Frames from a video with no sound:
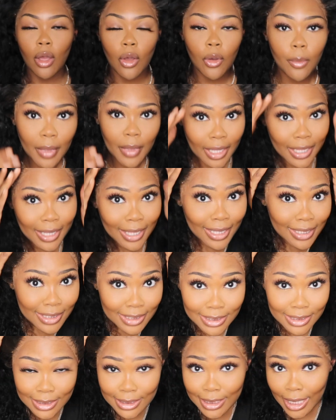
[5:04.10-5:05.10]
Oh my
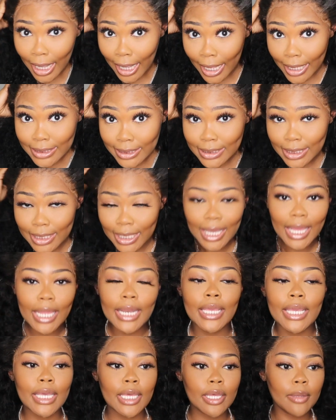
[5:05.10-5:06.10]
goodness, yeah, it's looking kind
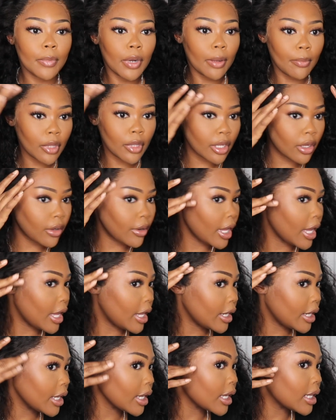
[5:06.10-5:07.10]
of good, but I'm gonna go
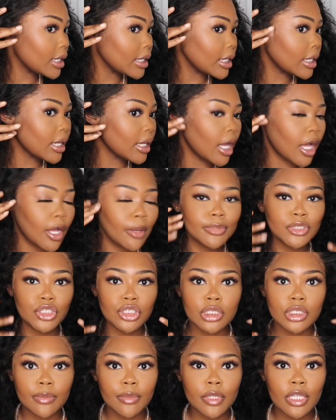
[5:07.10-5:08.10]
ahead and clean up just
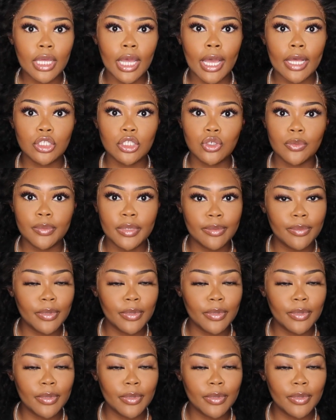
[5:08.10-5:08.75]
some of the got to be,